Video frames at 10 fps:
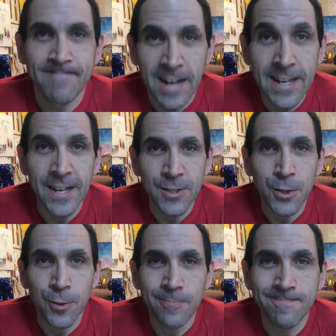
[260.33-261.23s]
I get
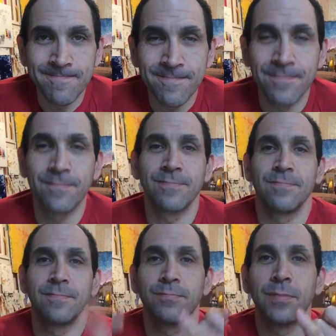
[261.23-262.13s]
to.
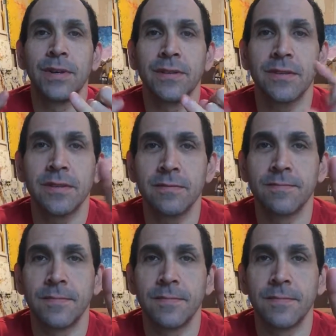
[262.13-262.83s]
Peace.